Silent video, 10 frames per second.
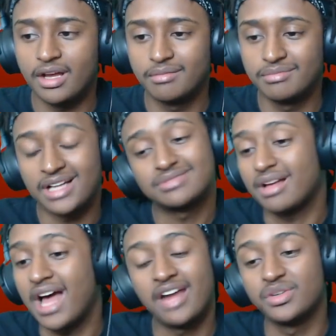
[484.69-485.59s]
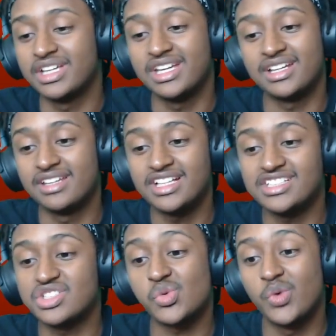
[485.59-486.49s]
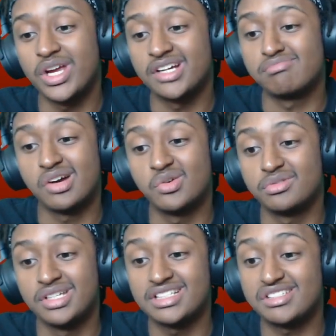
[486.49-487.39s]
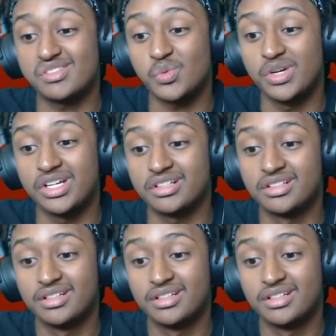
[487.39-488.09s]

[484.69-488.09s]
that's I don't get it. Niggas is weird, bro. Niggas is weird.